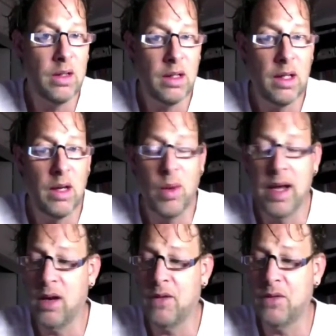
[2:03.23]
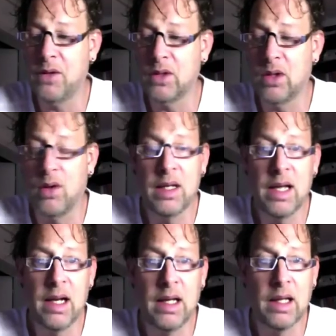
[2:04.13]
a way of
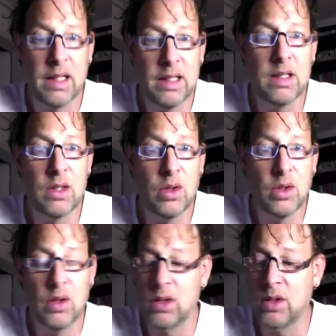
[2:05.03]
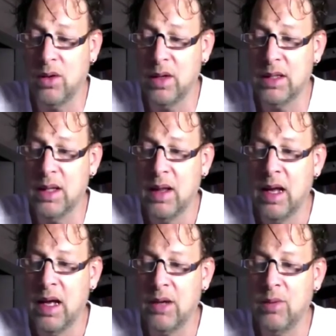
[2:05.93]
storytelling and listen to good stories.
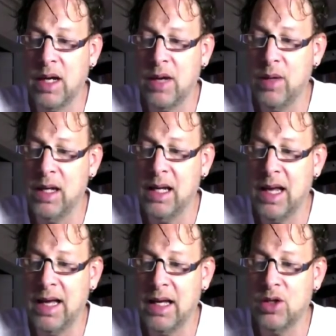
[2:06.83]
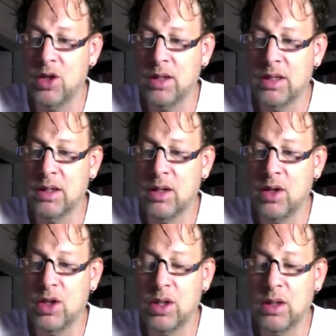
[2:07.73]
And what I really like at Jonathan
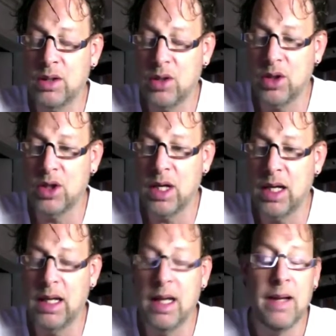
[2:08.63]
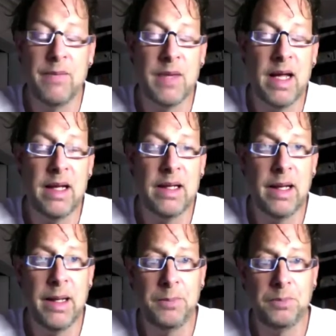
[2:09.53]
Gottschall that
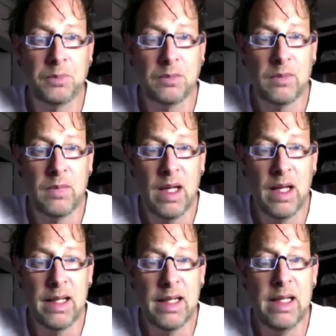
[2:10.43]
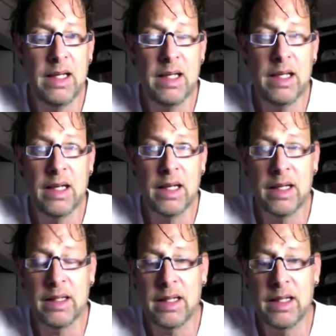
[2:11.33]
that
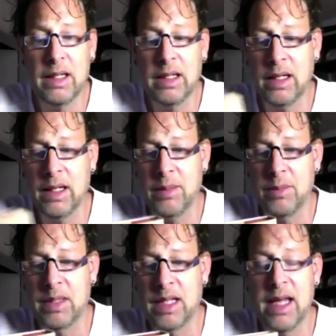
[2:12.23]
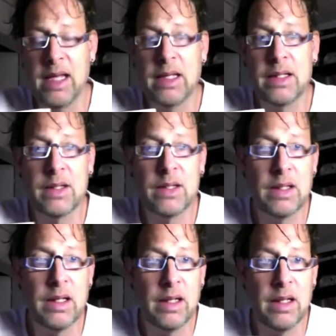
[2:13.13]
he takes
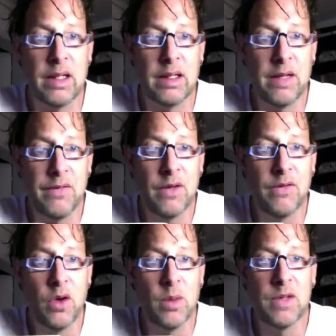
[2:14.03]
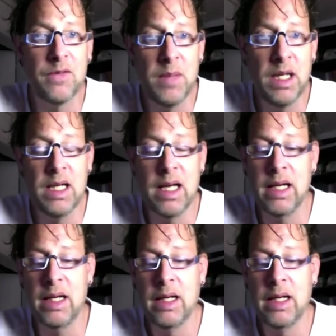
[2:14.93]
the different forms of media